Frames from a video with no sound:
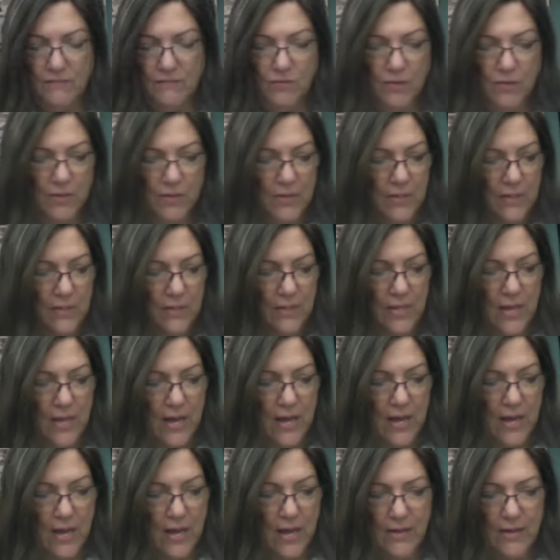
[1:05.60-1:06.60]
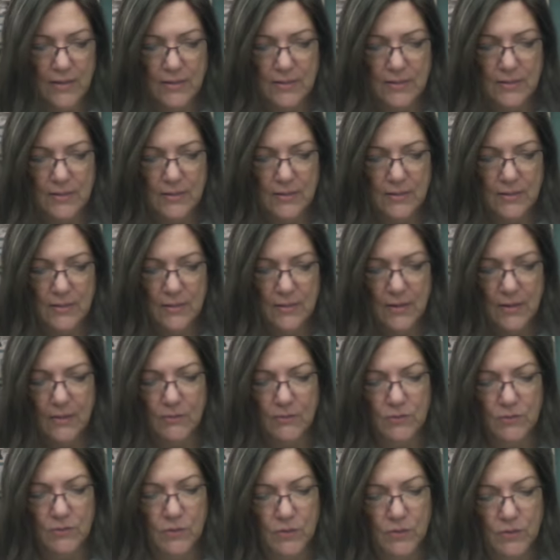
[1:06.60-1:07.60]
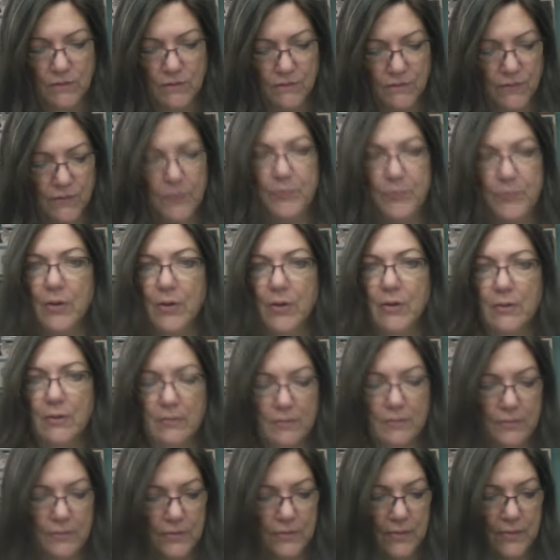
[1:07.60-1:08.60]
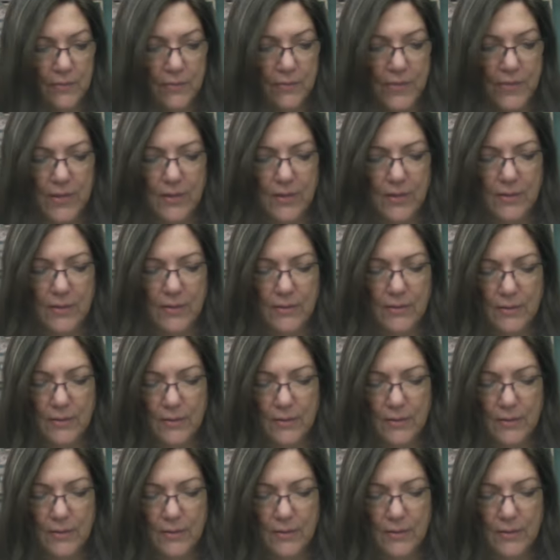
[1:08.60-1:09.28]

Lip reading: I did that, I think I was watching football or something.